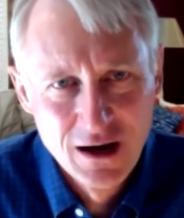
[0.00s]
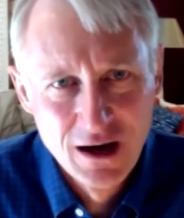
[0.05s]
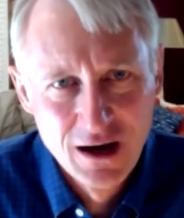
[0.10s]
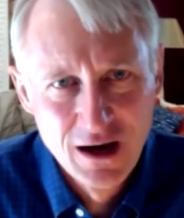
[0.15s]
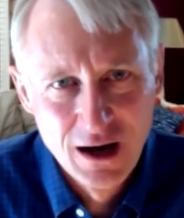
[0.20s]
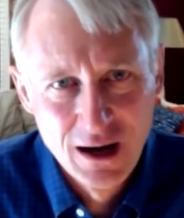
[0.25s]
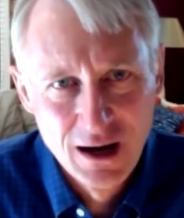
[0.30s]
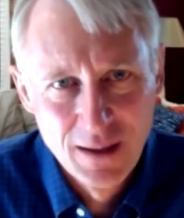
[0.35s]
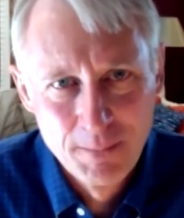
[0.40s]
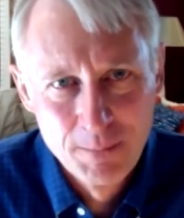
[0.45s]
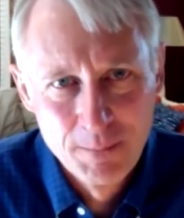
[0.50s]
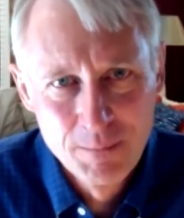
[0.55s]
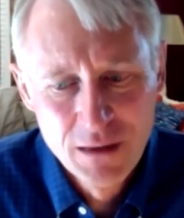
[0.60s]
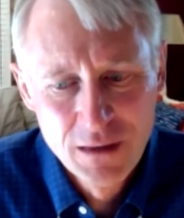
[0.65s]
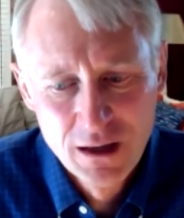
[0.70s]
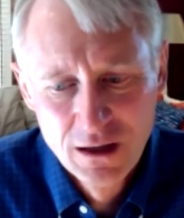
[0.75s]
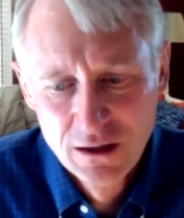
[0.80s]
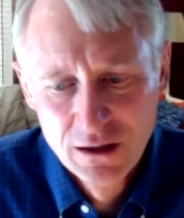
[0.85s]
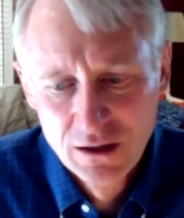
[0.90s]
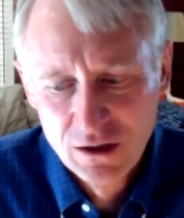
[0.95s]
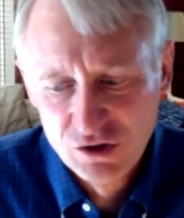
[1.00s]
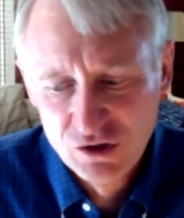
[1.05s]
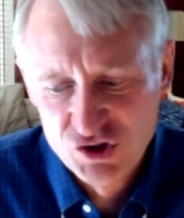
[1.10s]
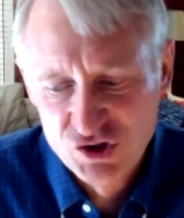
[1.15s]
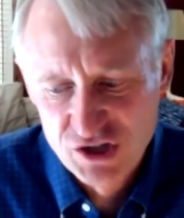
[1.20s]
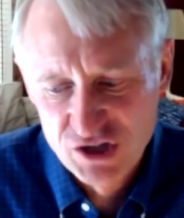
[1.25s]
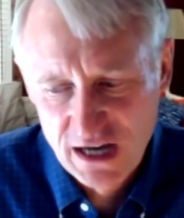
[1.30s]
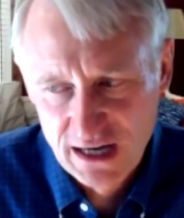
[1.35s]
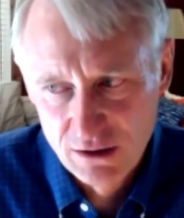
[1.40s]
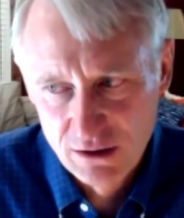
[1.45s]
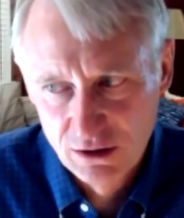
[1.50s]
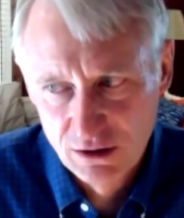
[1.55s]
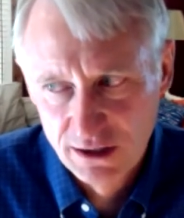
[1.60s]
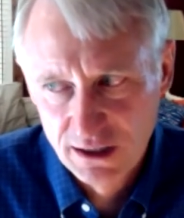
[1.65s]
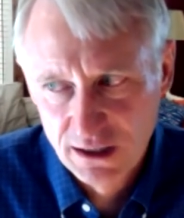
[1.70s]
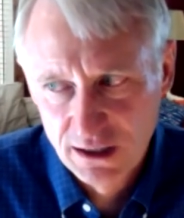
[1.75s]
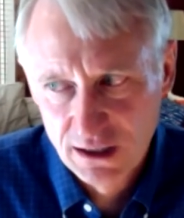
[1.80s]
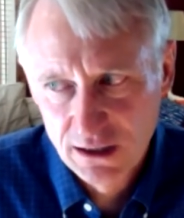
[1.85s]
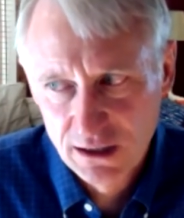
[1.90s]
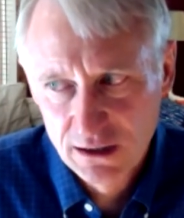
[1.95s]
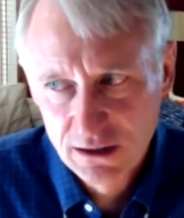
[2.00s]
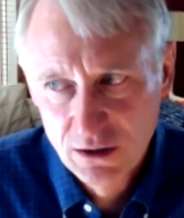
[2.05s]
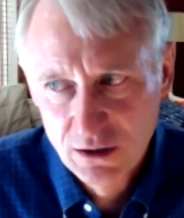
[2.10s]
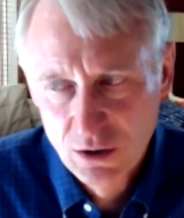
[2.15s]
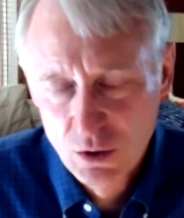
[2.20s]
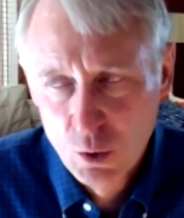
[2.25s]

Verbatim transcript: Um, generally,